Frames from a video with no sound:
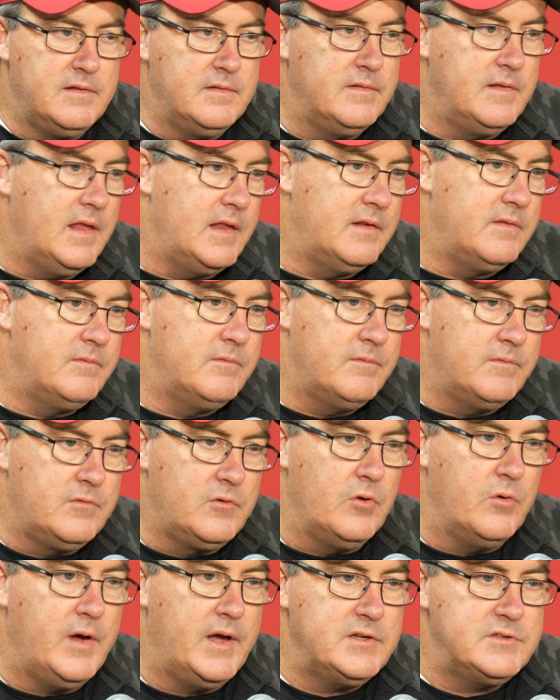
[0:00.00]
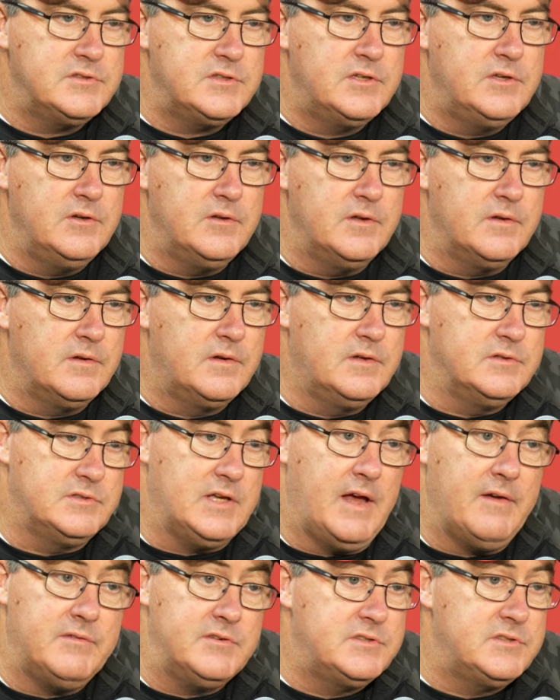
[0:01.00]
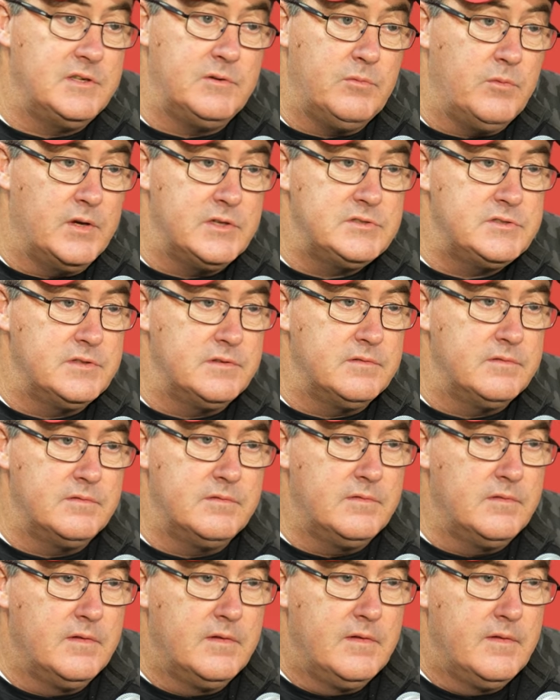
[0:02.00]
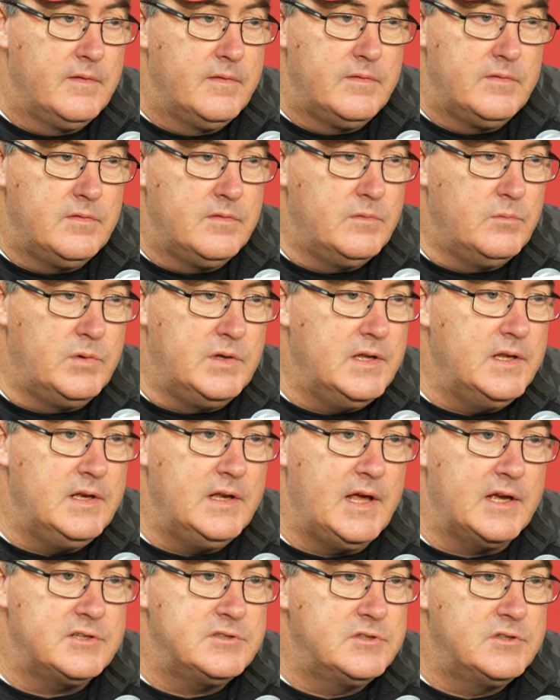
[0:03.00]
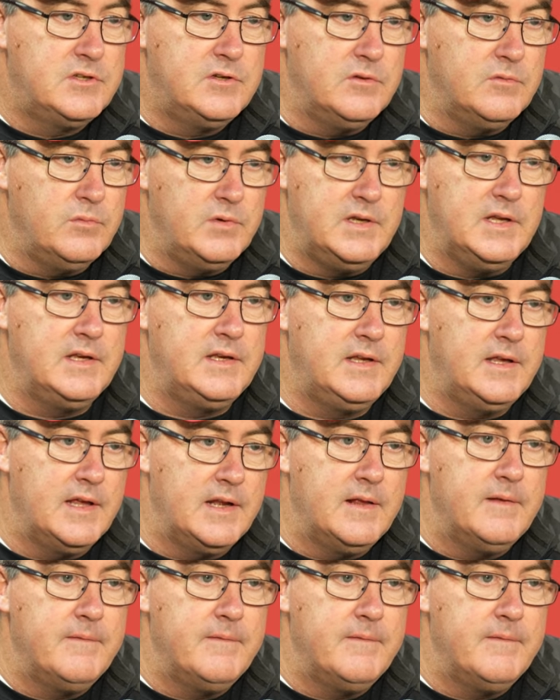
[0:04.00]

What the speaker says: and then go execute it. Because obviously it wasn't, we didn't execute, we didn't get